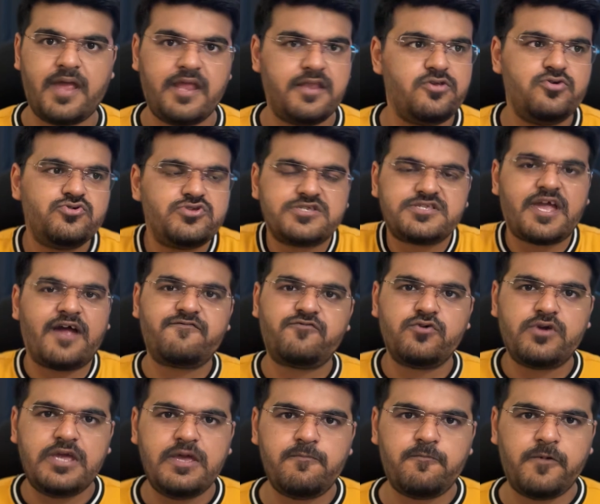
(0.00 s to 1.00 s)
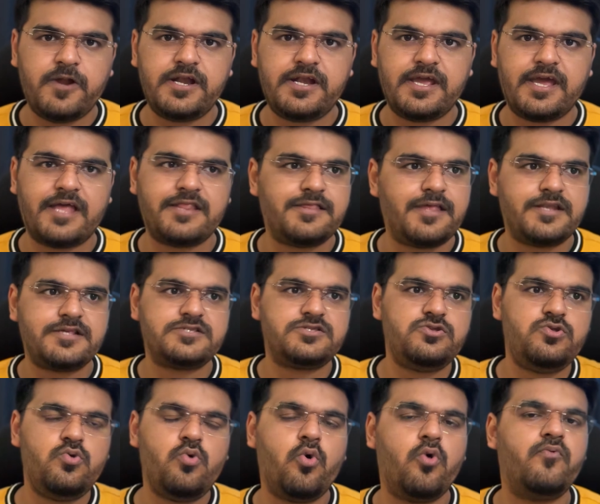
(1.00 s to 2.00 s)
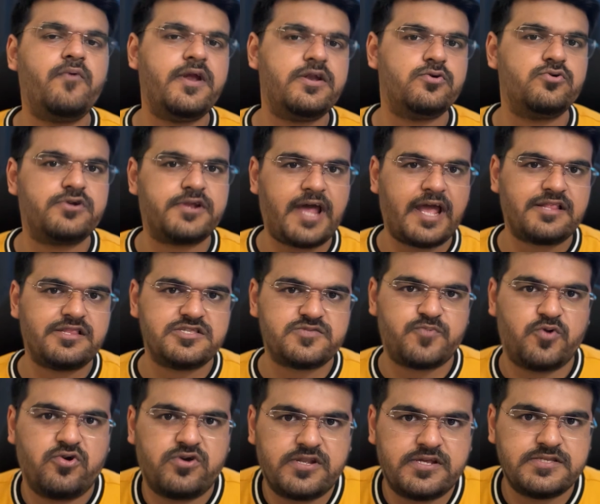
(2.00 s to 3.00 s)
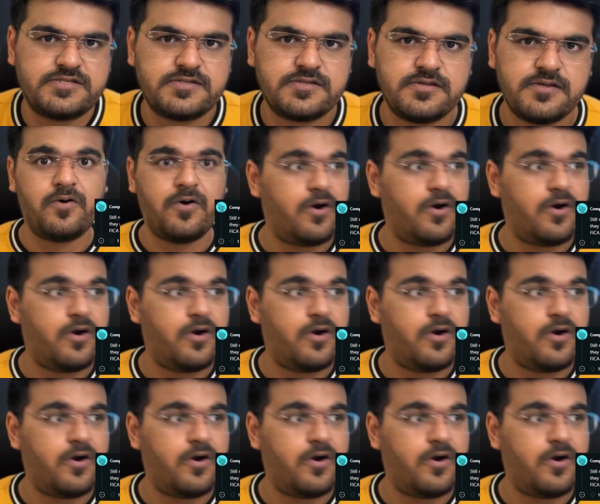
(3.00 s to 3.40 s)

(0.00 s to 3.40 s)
You just have to keep waiting, and there is no way to track this progress.